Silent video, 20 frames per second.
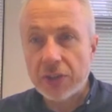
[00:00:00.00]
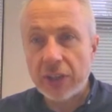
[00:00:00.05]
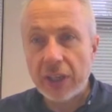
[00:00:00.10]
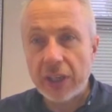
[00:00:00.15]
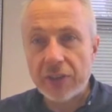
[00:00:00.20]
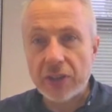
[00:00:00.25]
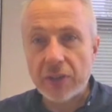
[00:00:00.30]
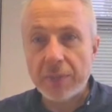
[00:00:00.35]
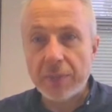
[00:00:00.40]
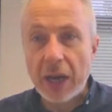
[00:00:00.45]

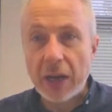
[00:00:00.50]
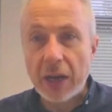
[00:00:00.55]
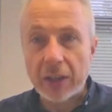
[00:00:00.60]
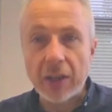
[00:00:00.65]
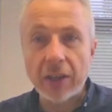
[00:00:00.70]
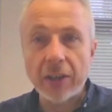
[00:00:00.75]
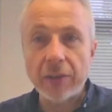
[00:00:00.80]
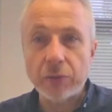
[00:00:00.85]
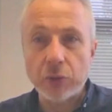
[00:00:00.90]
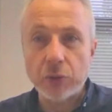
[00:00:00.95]
It's about
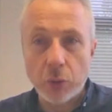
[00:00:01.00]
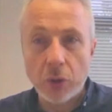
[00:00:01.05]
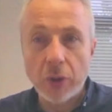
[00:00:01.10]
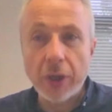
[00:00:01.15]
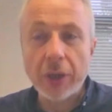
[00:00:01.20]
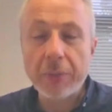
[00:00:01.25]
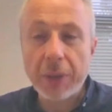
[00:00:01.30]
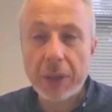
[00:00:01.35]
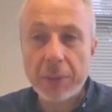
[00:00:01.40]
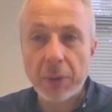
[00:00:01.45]
kind of
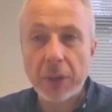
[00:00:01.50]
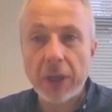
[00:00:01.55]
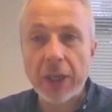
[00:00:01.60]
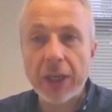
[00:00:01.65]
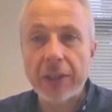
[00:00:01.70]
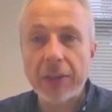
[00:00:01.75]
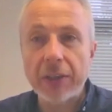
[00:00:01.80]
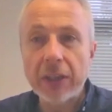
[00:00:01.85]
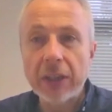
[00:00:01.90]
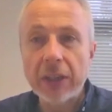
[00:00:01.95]
drawing people
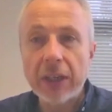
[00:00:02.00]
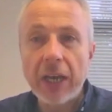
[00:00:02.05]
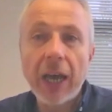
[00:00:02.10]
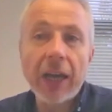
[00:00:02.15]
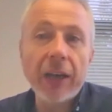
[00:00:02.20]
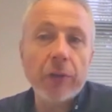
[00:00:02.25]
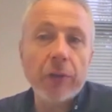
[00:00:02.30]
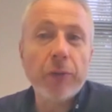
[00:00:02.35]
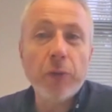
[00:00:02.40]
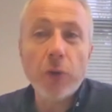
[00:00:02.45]
in and
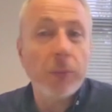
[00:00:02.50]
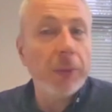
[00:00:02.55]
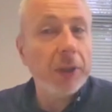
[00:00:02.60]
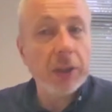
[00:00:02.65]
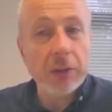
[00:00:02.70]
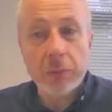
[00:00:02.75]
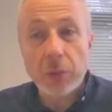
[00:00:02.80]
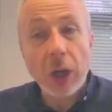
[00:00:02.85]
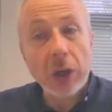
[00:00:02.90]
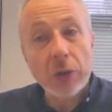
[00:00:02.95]
informing
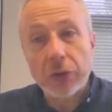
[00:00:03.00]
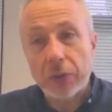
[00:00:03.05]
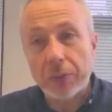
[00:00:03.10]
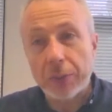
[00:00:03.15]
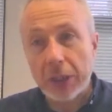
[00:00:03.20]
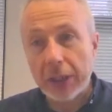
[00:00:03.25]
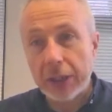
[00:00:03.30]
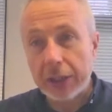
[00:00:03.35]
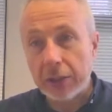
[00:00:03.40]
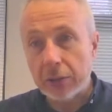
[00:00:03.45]
them
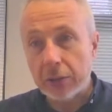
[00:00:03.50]
ultimately.